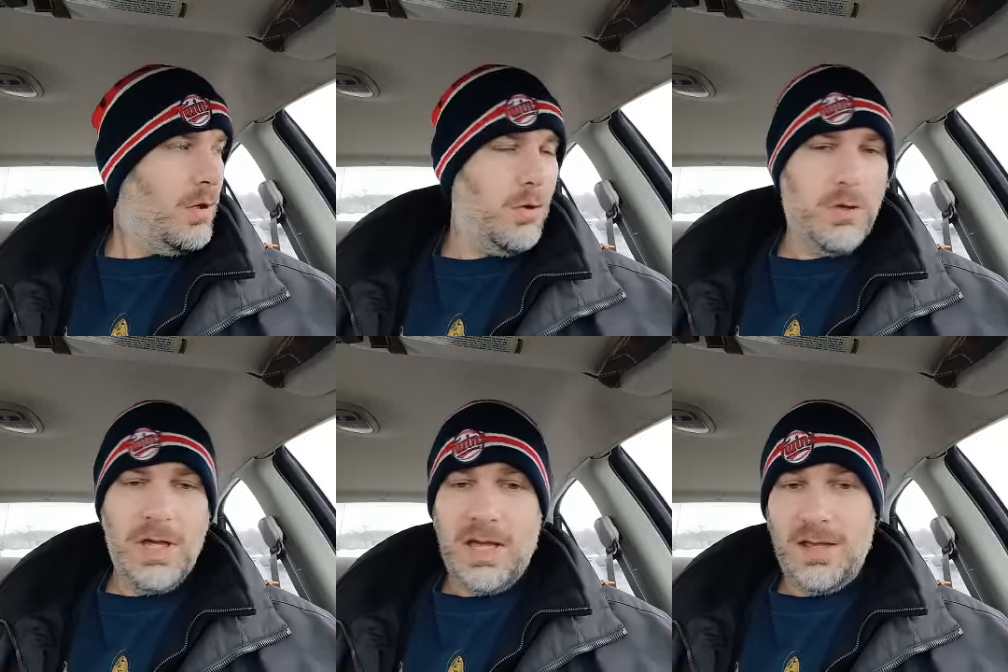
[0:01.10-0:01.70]

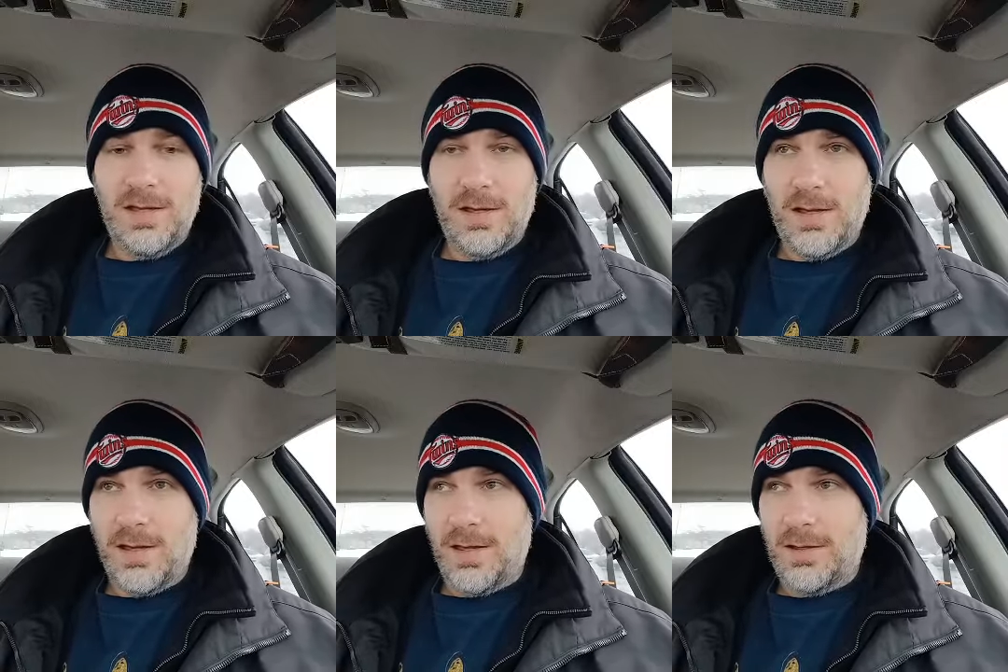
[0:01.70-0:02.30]
Okay,
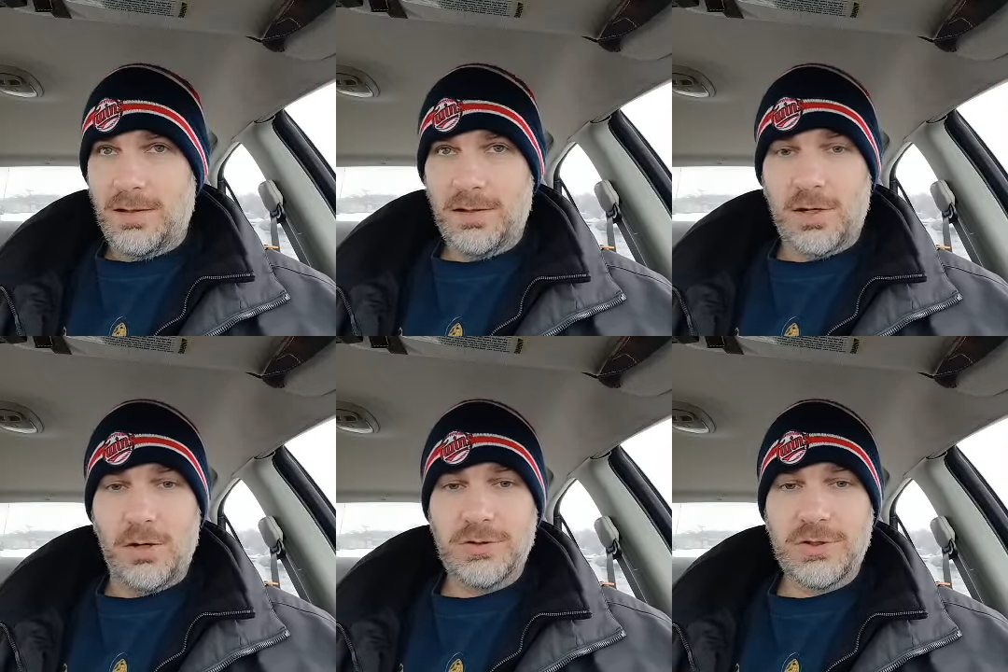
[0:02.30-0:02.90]

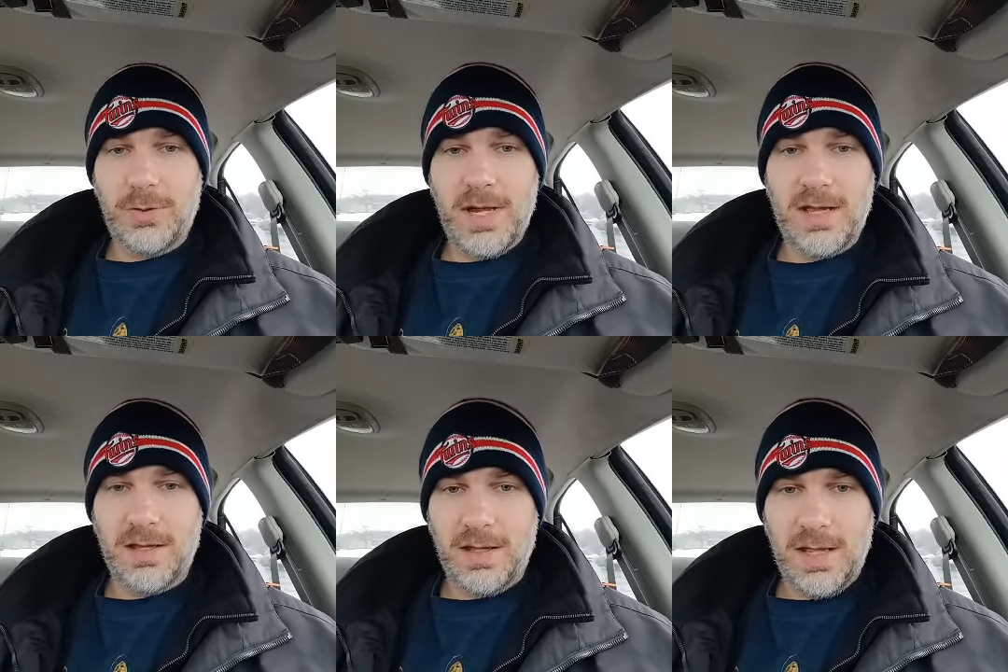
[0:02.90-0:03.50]
Carlos
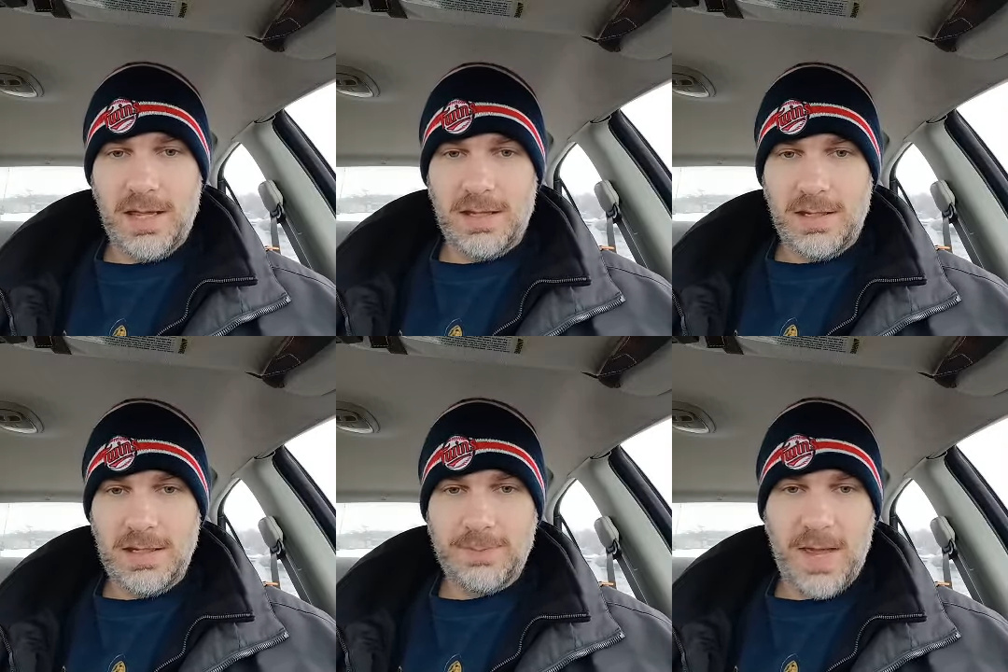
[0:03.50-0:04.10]
Correa. Hey,
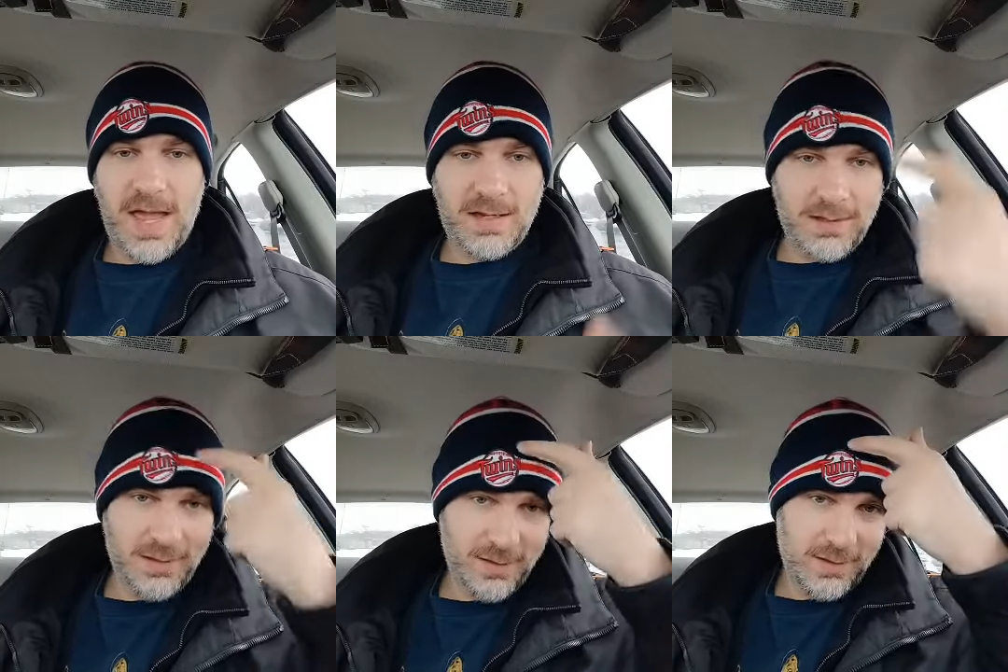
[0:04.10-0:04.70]
he's back.